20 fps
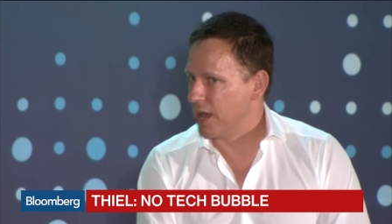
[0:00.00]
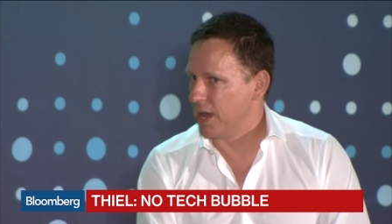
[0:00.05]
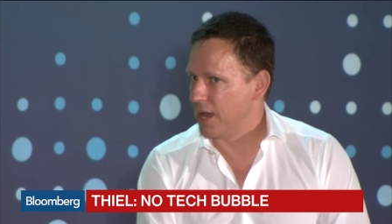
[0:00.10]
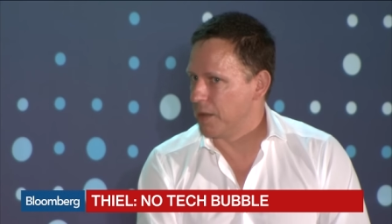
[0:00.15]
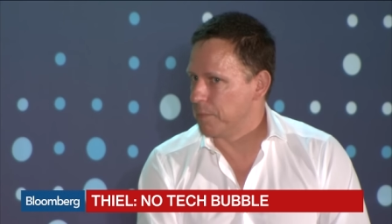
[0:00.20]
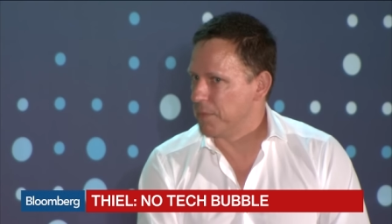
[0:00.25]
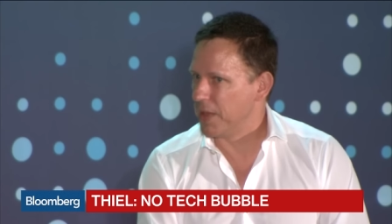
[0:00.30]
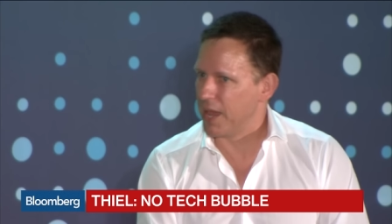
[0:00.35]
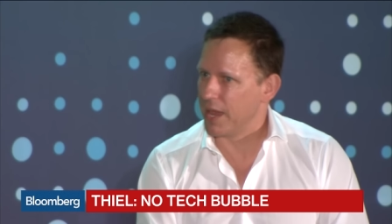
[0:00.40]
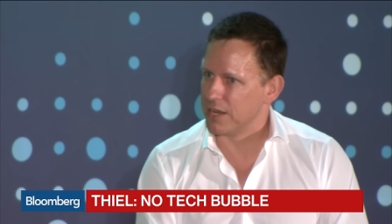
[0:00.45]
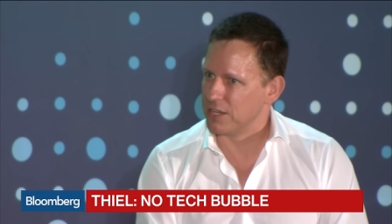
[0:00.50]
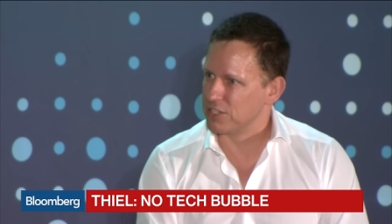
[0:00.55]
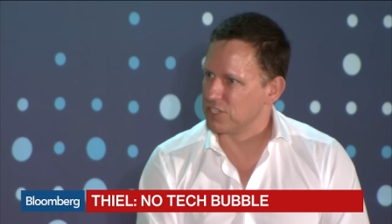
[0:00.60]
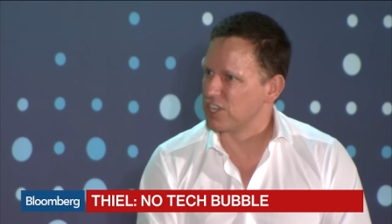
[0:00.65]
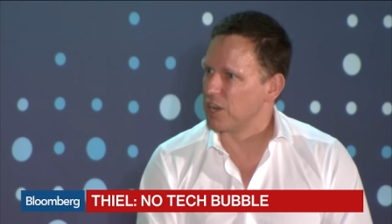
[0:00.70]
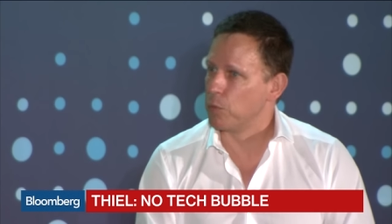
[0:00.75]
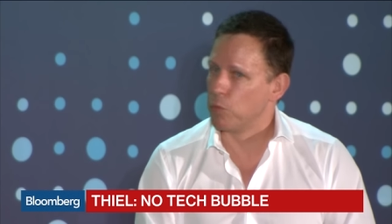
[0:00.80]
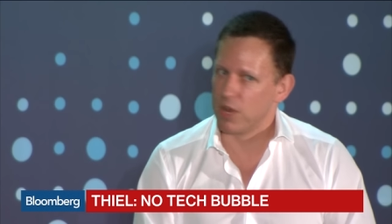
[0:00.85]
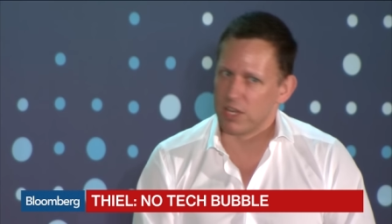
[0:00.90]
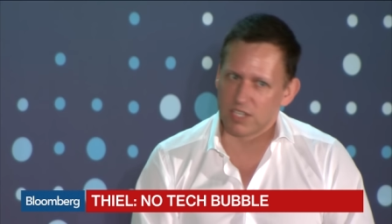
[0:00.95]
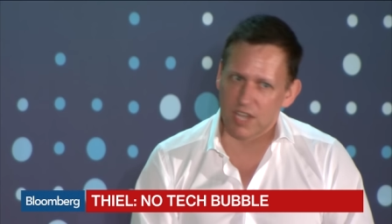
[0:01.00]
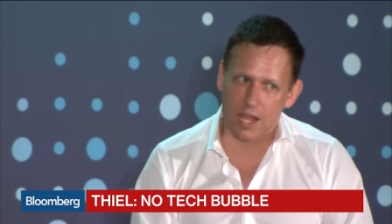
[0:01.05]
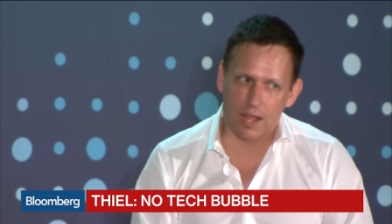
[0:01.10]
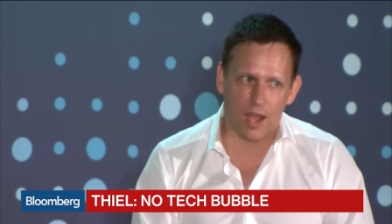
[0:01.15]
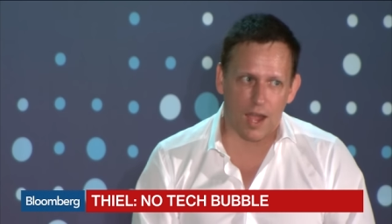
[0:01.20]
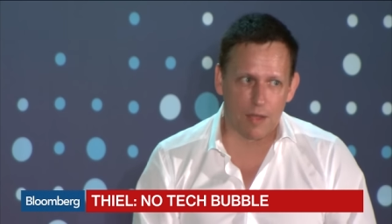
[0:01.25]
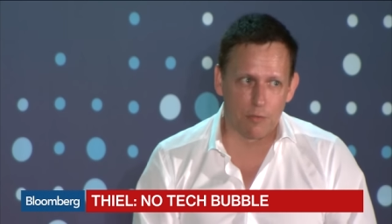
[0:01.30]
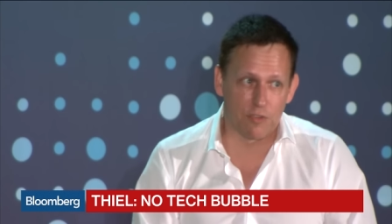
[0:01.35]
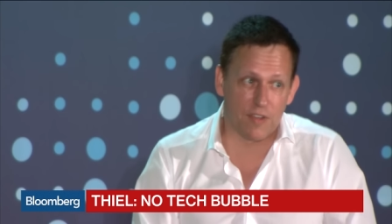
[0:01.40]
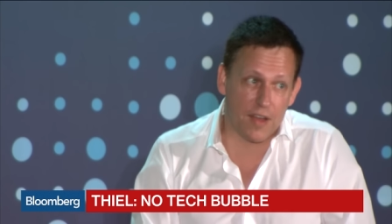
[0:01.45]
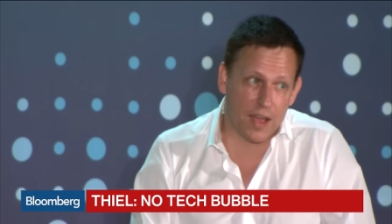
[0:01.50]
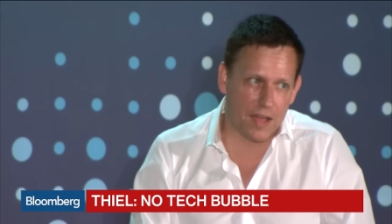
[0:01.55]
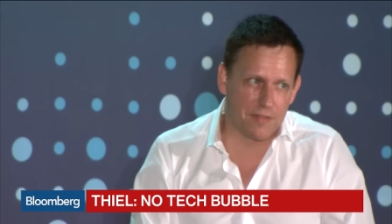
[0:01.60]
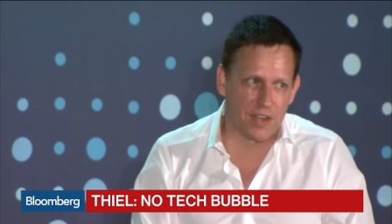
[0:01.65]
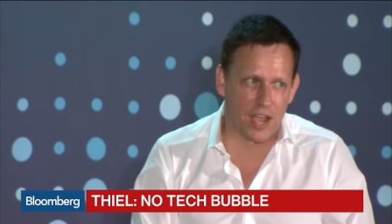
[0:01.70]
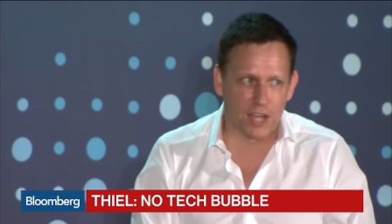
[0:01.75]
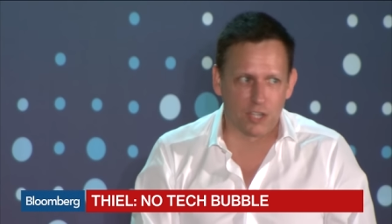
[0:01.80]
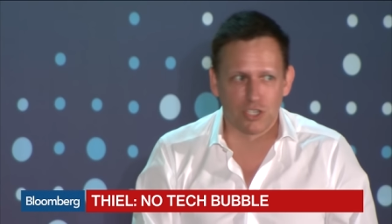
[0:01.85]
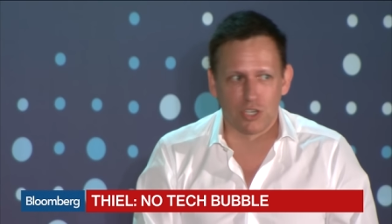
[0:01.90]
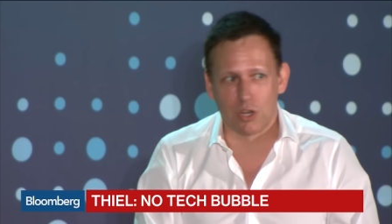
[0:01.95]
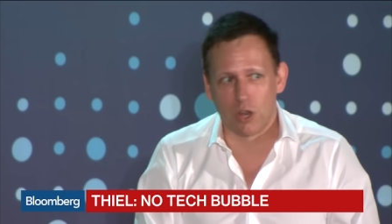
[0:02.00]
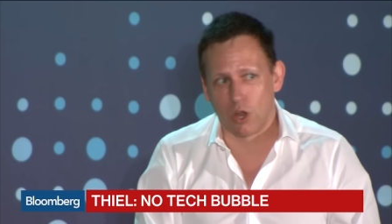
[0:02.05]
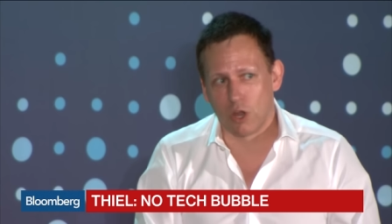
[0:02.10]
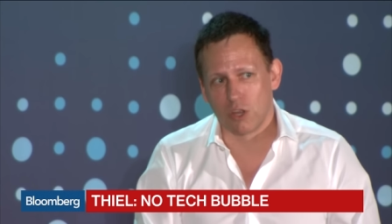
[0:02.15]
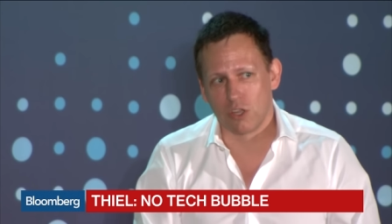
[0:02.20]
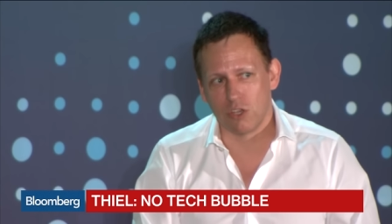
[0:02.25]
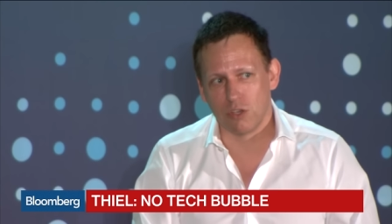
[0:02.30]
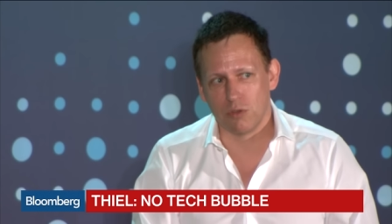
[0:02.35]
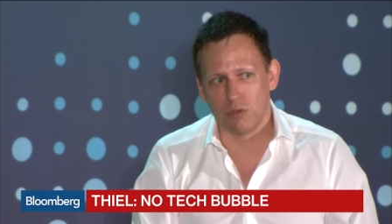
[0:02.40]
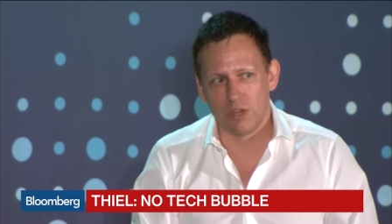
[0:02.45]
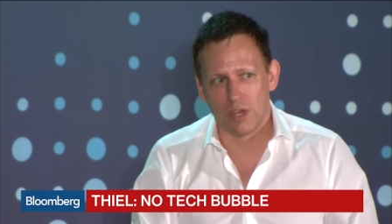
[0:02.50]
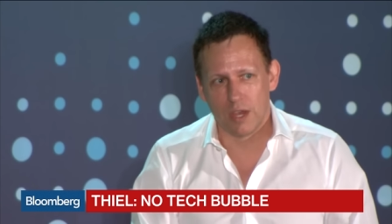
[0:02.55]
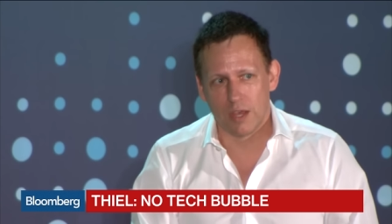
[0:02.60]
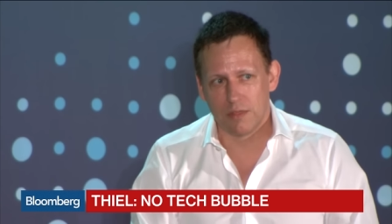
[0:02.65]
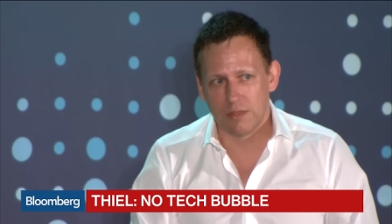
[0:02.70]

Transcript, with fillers: Um, and in some ways, I, I w I've actually argued